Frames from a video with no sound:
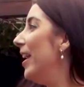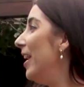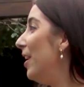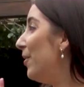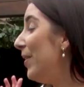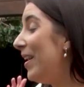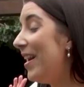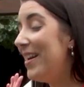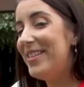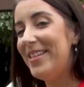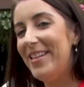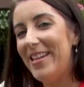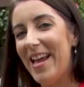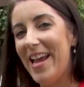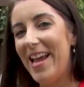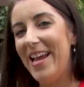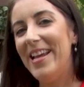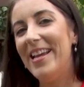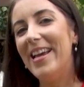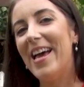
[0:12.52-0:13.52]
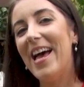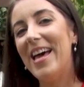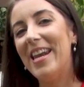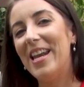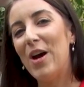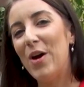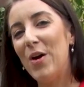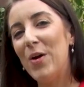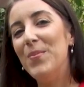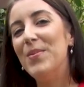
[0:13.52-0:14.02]
Here we are today
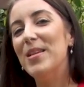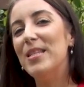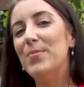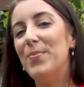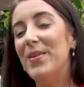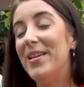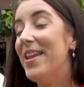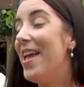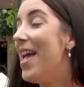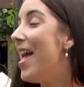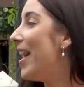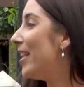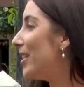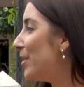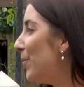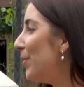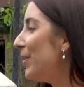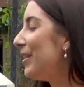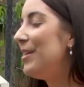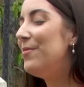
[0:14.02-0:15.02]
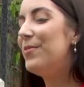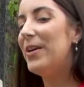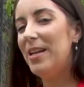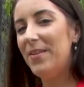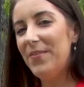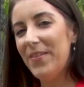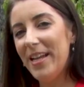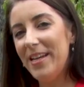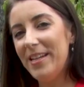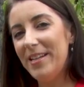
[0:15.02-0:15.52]
at a home that's been expertly
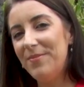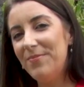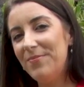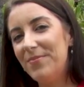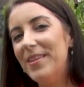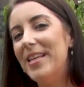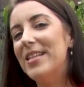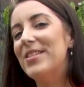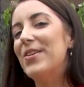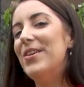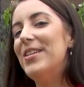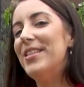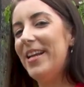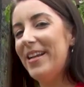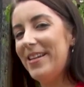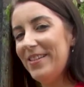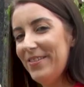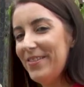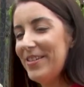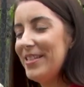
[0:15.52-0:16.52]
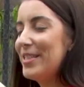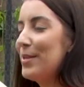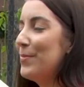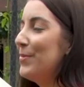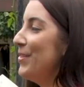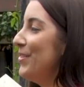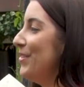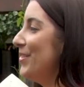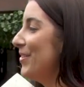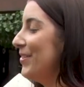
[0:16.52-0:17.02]
renovated. Let's go take a look at some
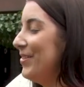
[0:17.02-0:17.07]
of those